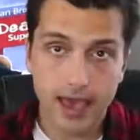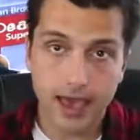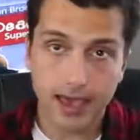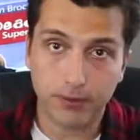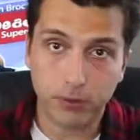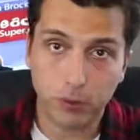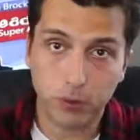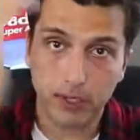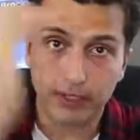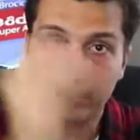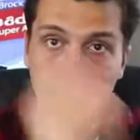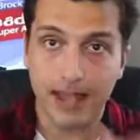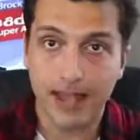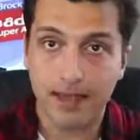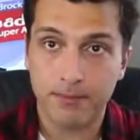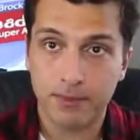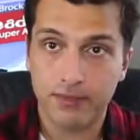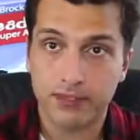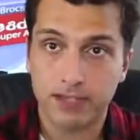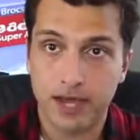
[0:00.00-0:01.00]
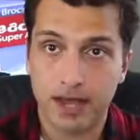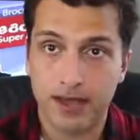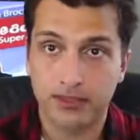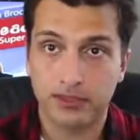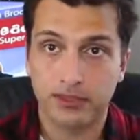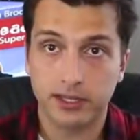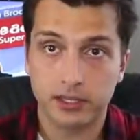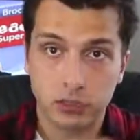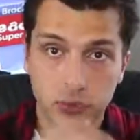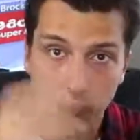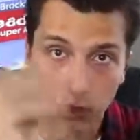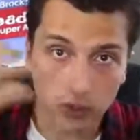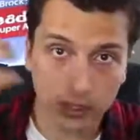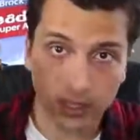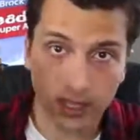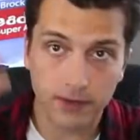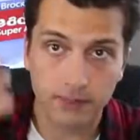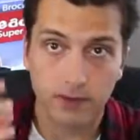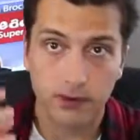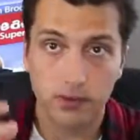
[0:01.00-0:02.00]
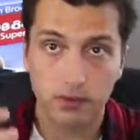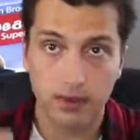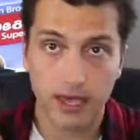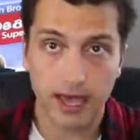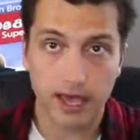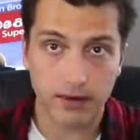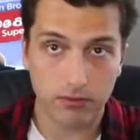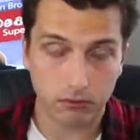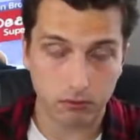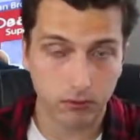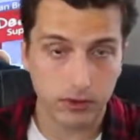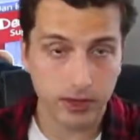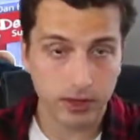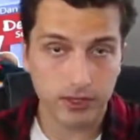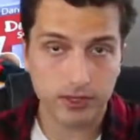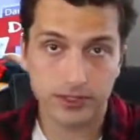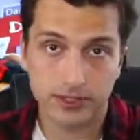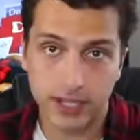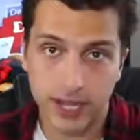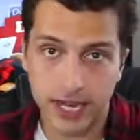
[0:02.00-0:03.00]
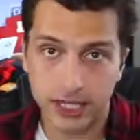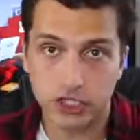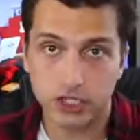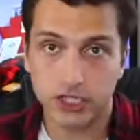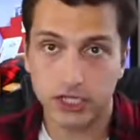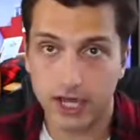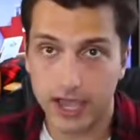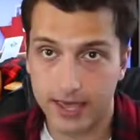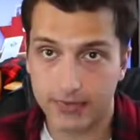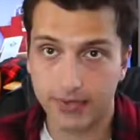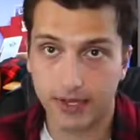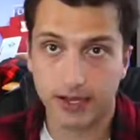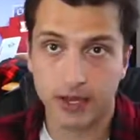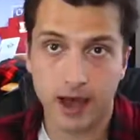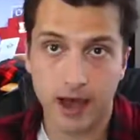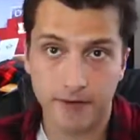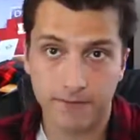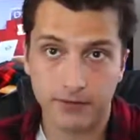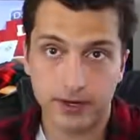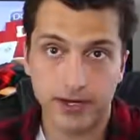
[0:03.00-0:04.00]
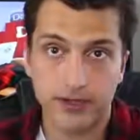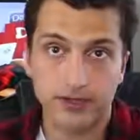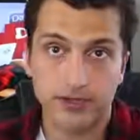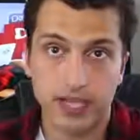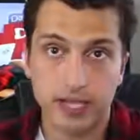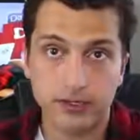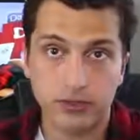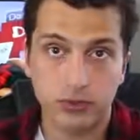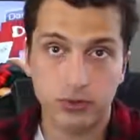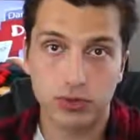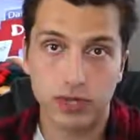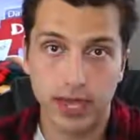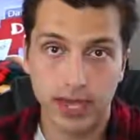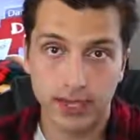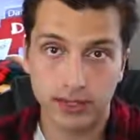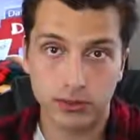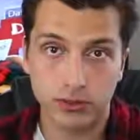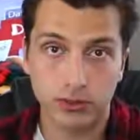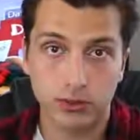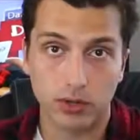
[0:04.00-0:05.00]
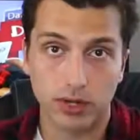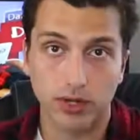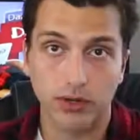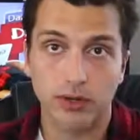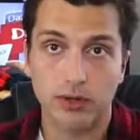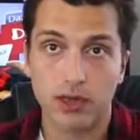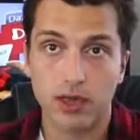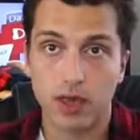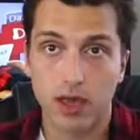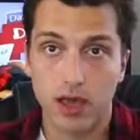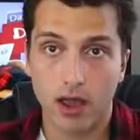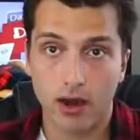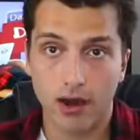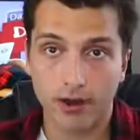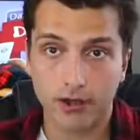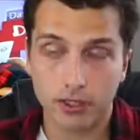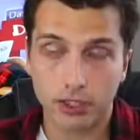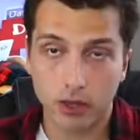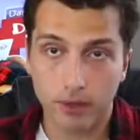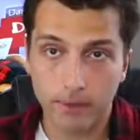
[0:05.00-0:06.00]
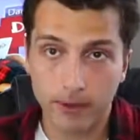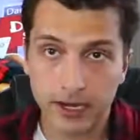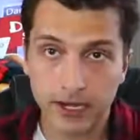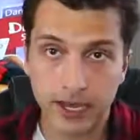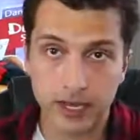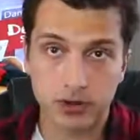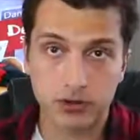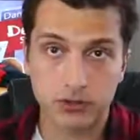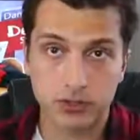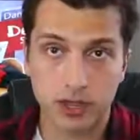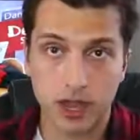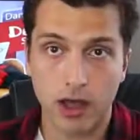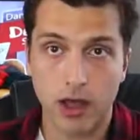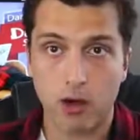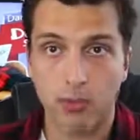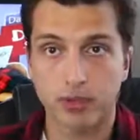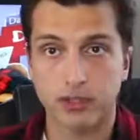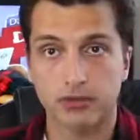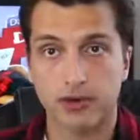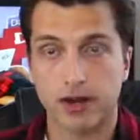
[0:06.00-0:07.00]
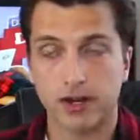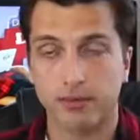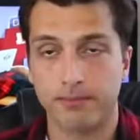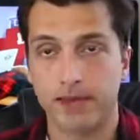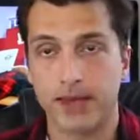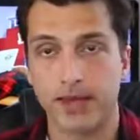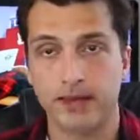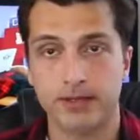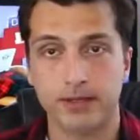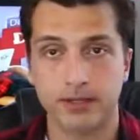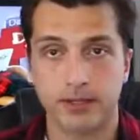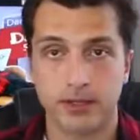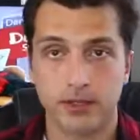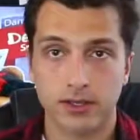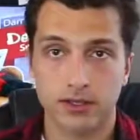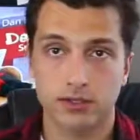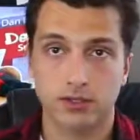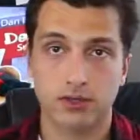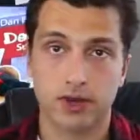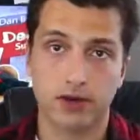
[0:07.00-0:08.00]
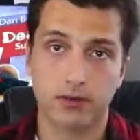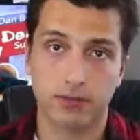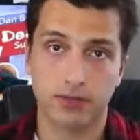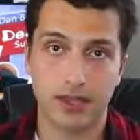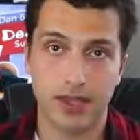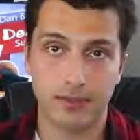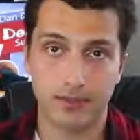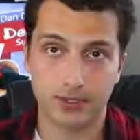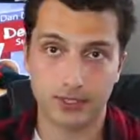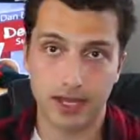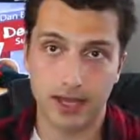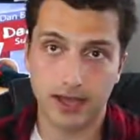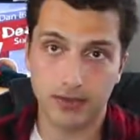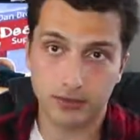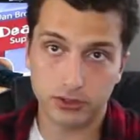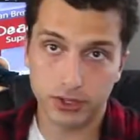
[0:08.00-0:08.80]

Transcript: And with Amazon, this will give you that realization and the confidence that you can do it. All right, so beginners, I always recommend starting with Amazon.